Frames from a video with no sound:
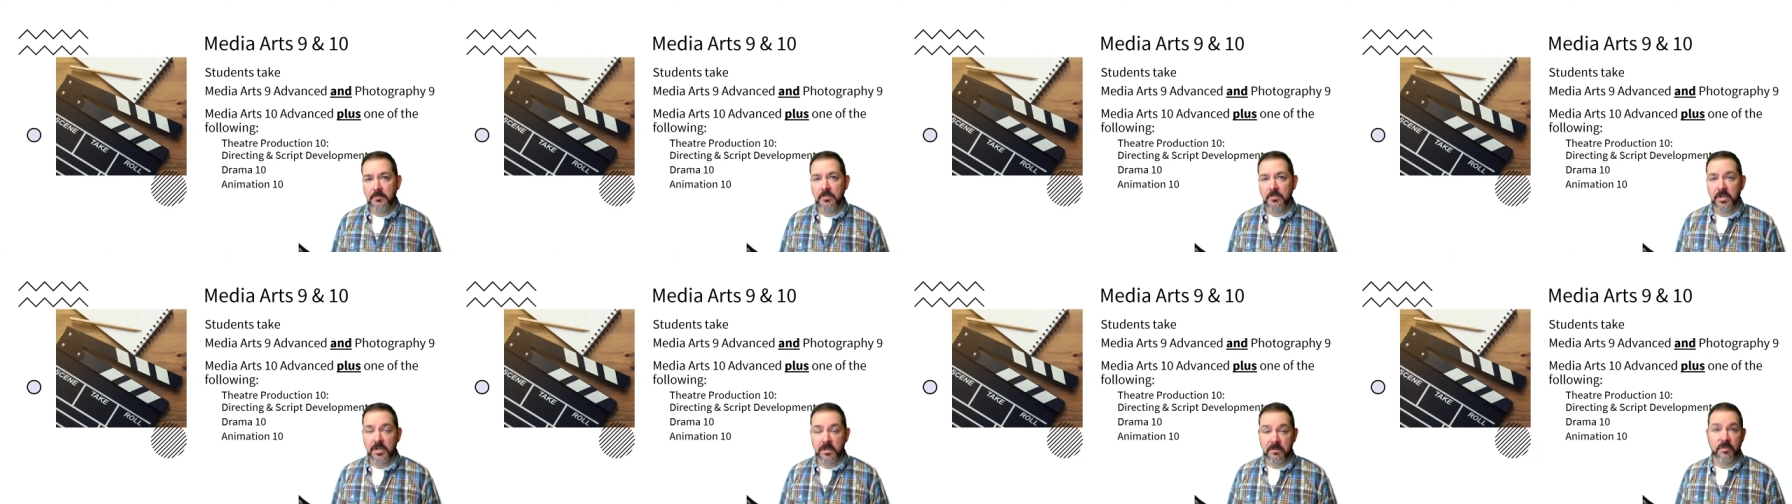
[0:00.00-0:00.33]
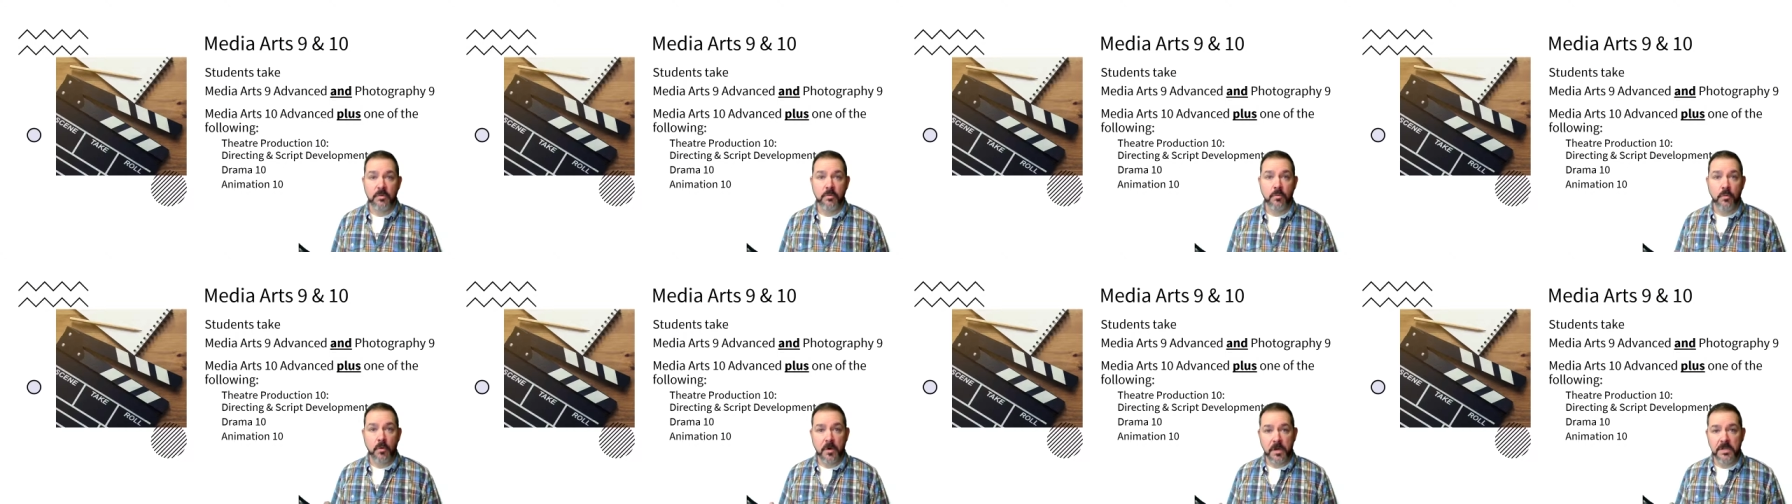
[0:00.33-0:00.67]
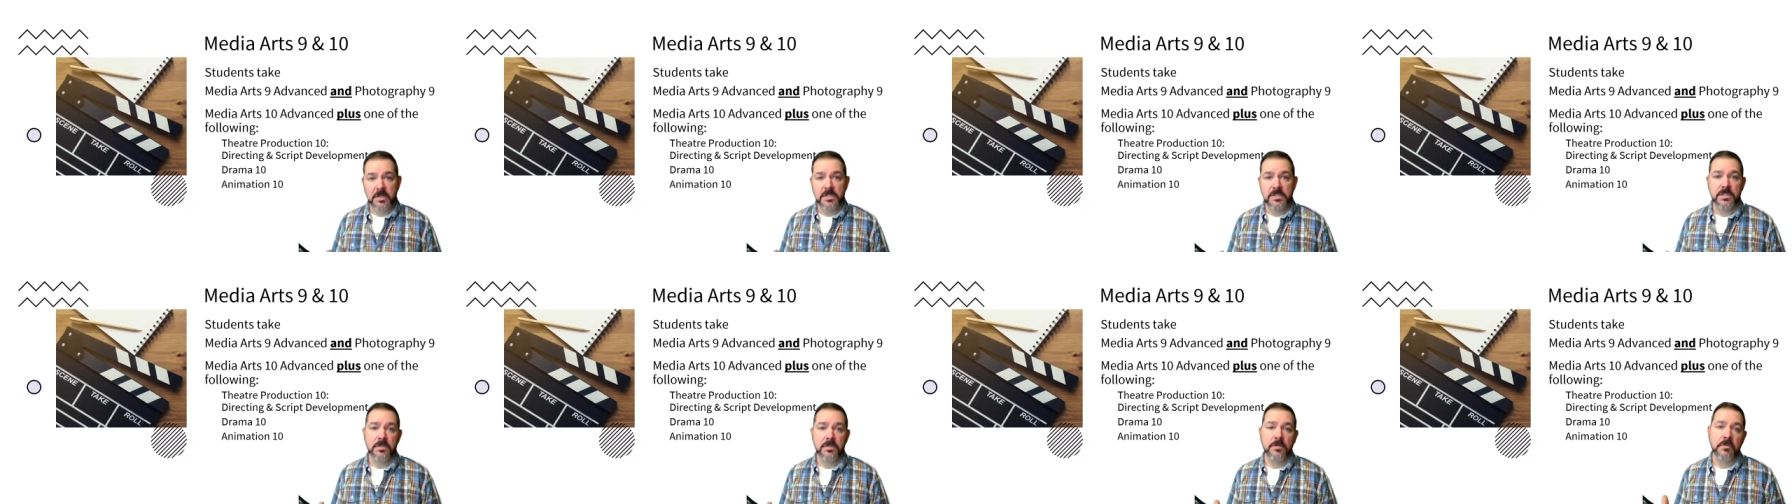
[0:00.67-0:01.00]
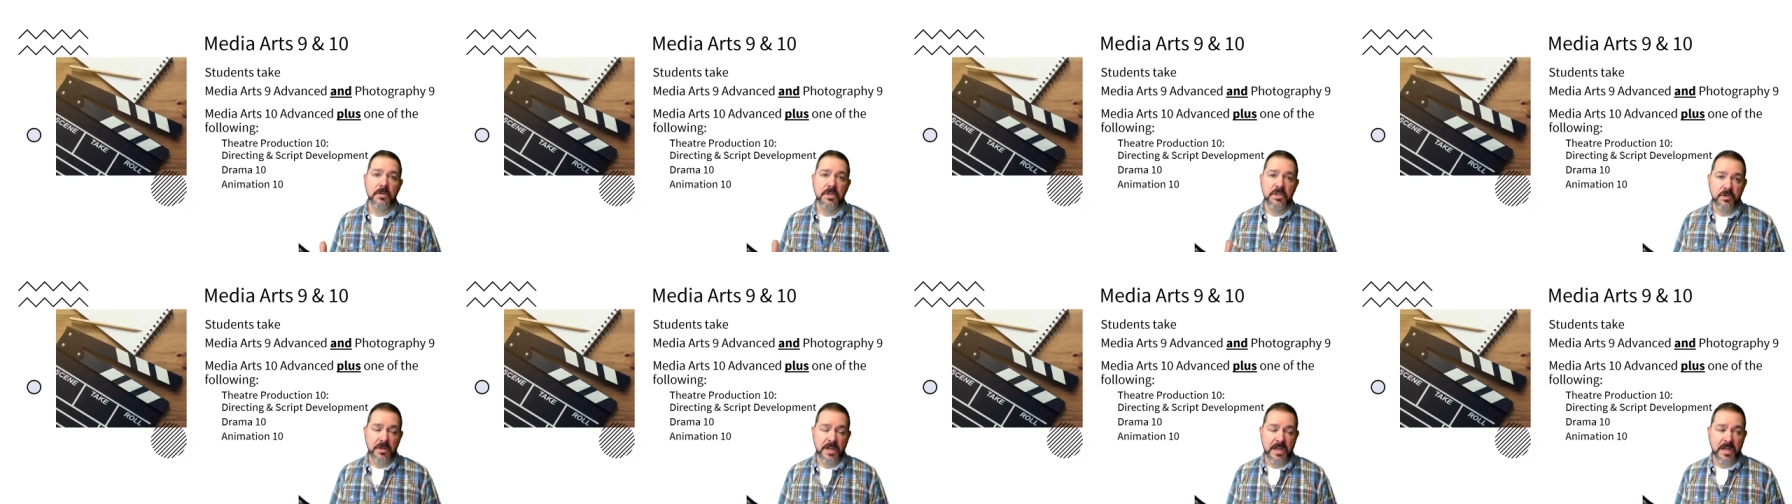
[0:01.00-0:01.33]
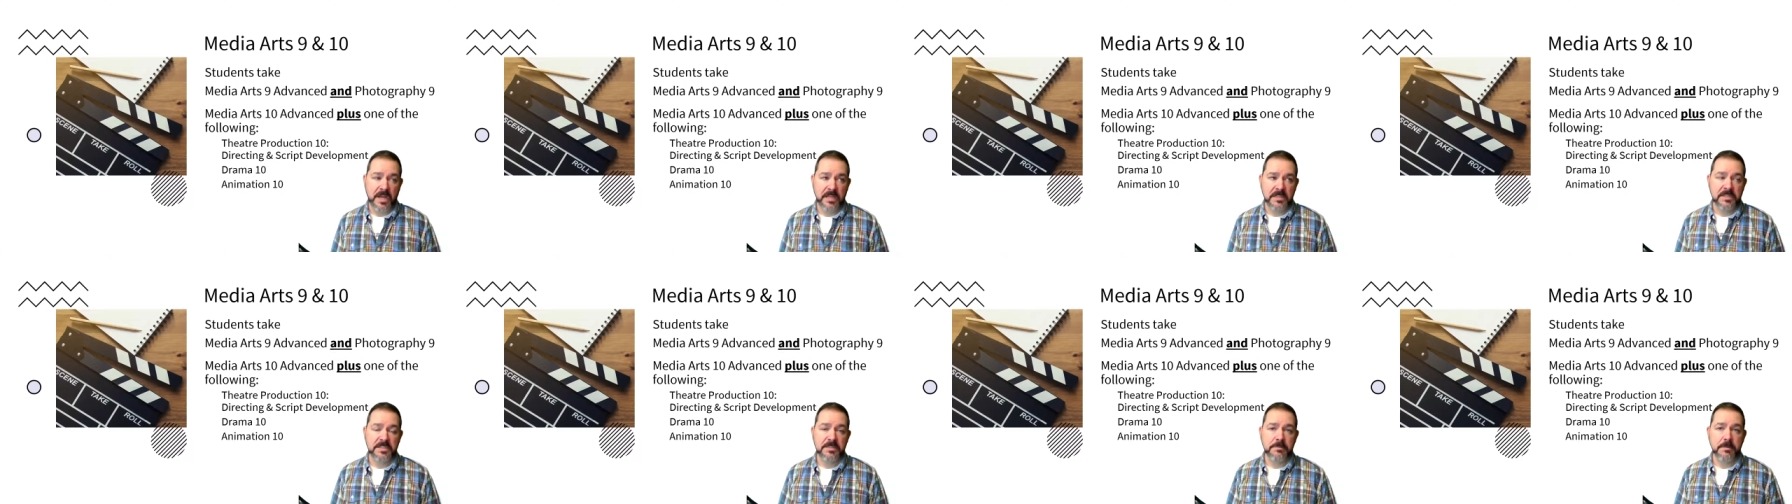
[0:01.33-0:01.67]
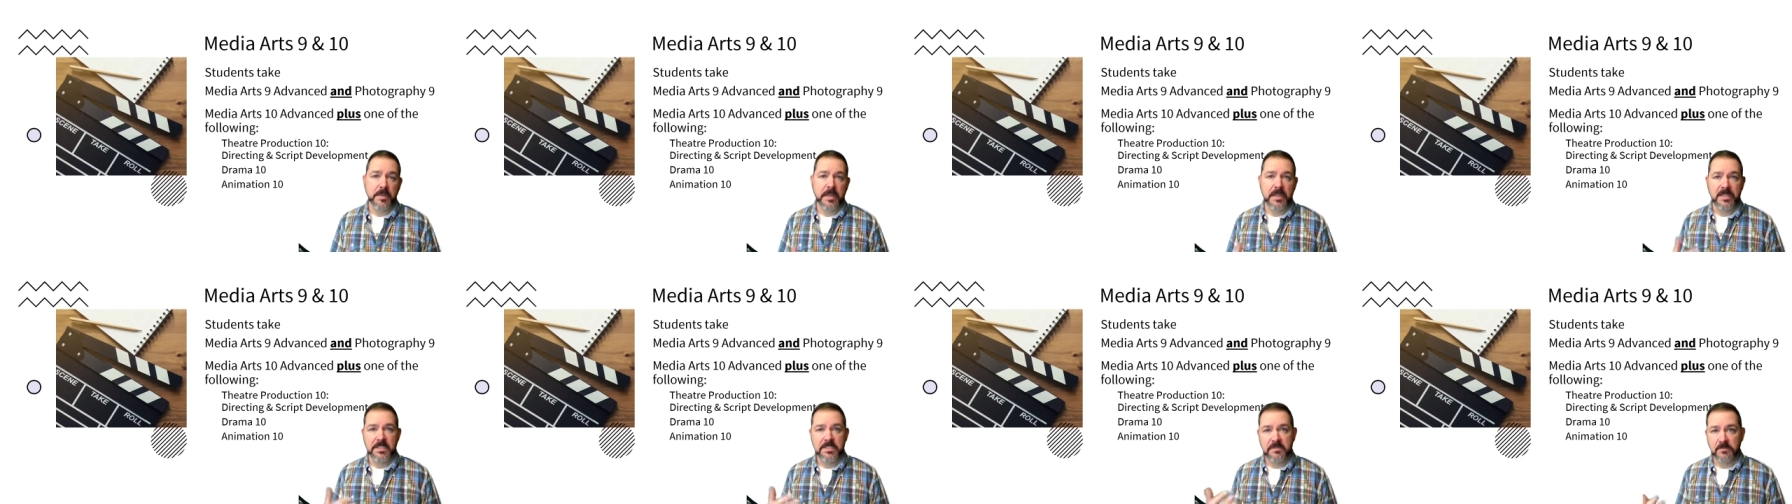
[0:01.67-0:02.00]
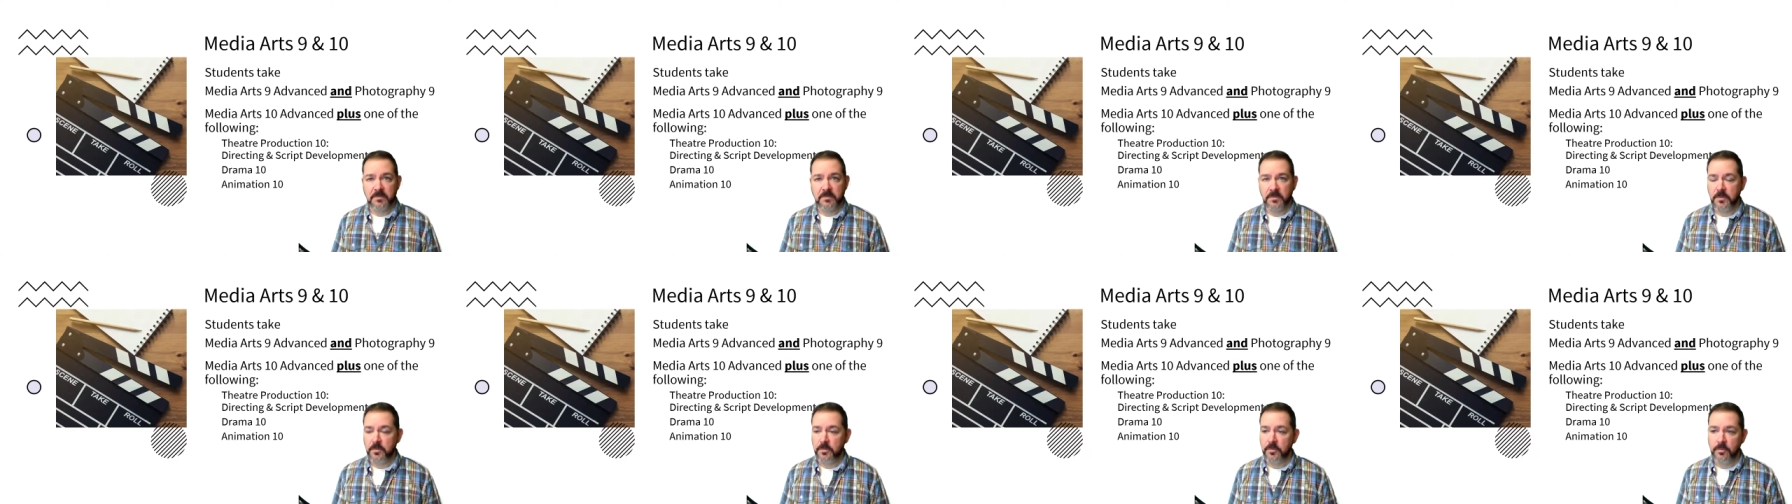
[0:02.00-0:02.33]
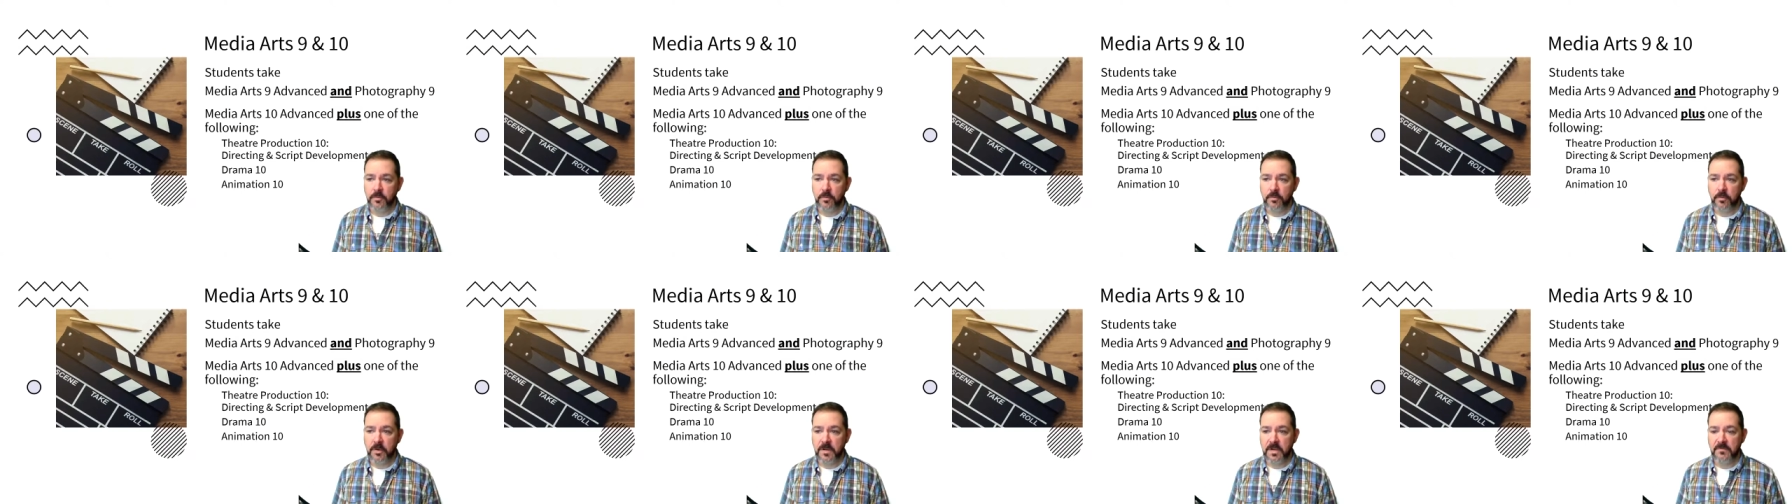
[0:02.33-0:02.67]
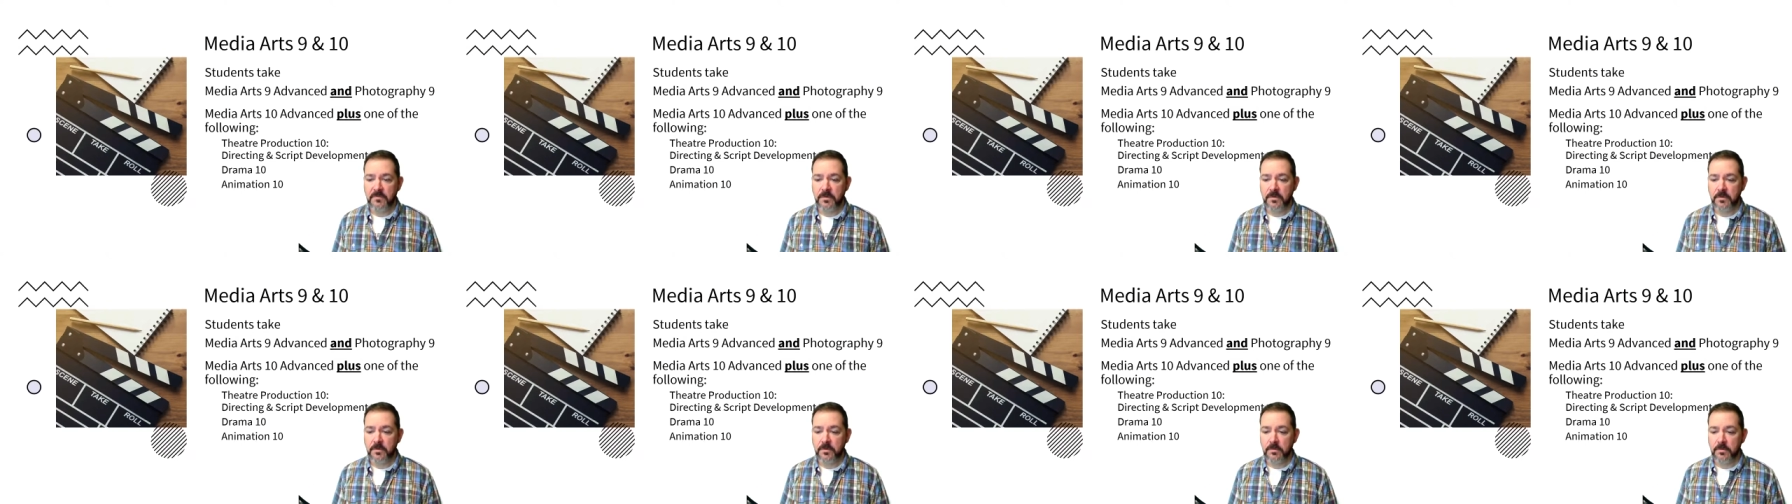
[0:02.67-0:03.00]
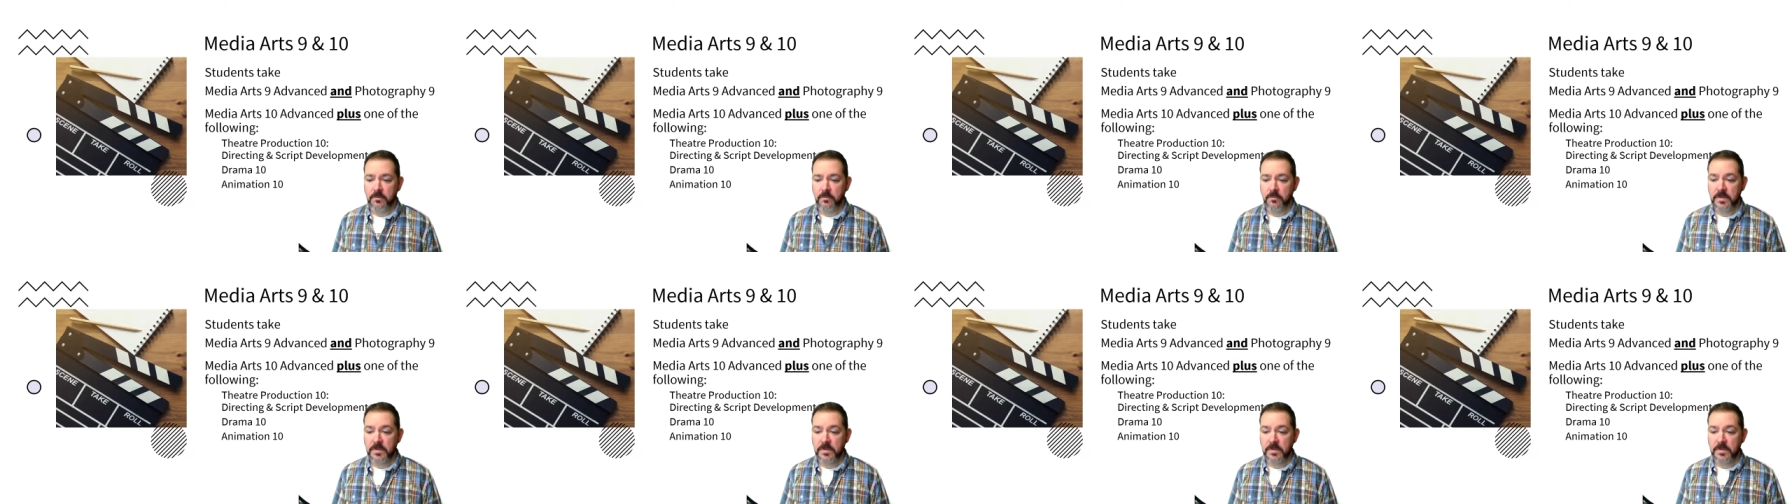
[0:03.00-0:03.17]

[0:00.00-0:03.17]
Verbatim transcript: But if you wanted to and you had the space through whatever